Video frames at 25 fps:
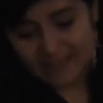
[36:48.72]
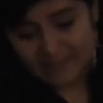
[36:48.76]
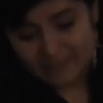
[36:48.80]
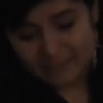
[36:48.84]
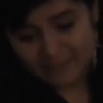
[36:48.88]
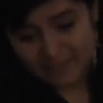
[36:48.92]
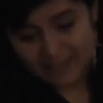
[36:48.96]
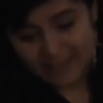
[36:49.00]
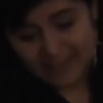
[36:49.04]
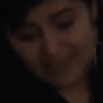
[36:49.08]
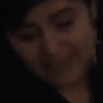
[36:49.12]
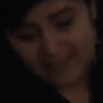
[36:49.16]

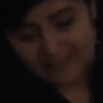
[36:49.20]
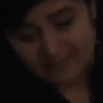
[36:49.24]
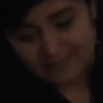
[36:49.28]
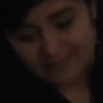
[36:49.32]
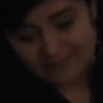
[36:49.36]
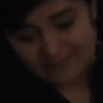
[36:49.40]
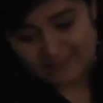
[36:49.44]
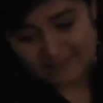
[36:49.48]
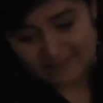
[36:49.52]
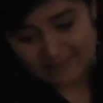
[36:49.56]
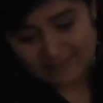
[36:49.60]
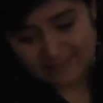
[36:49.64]
we had
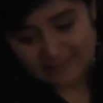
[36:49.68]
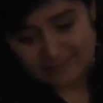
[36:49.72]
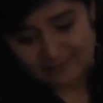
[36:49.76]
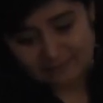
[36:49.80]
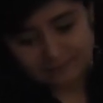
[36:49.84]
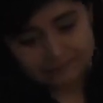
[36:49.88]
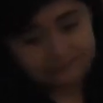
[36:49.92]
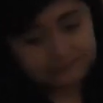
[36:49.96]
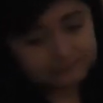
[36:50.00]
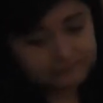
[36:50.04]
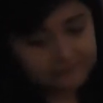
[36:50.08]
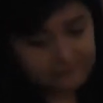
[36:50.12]
the
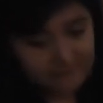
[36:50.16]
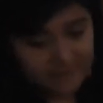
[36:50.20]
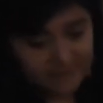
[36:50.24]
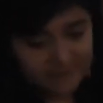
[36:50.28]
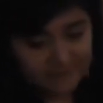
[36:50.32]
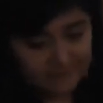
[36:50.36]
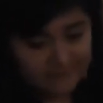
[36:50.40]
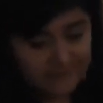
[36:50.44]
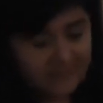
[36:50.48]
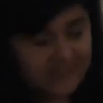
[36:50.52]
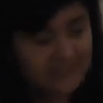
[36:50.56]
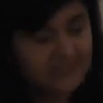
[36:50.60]

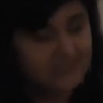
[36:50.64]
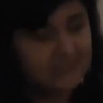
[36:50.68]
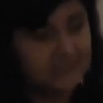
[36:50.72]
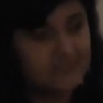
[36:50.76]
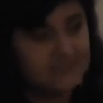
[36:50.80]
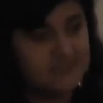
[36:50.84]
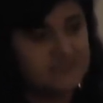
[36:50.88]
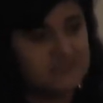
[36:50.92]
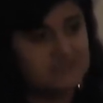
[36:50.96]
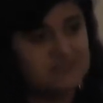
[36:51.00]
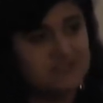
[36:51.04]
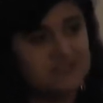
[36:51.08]
Iranian
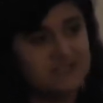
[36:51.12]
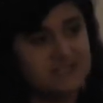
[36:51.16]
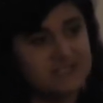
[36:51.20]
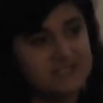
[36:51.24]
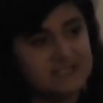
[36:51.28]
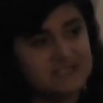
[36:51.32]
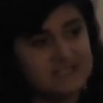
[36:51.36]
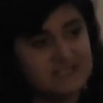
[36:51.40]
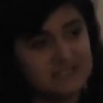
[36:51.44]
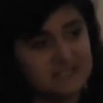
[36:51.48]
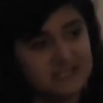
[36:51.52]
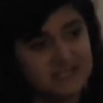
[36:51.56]
Israeli
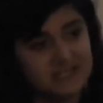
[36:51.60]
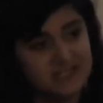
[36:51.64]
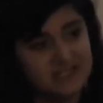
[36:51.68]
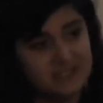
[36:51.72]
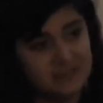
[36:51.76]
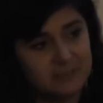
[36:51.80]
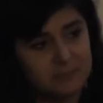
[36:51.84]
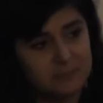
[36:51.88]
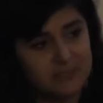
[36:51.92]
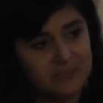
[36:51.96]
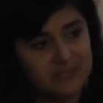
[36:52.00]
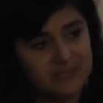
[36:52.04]
circle
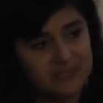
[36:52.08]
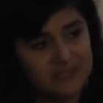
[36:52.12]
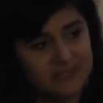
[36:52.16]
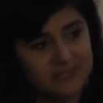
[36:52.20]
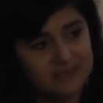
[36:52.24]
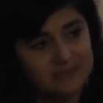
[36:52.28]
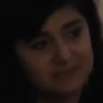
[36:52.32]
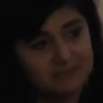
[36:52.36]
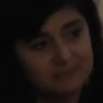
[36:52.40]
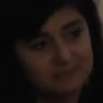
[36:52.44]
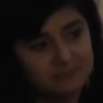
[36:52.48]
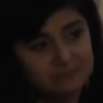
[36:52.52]
in Berlin,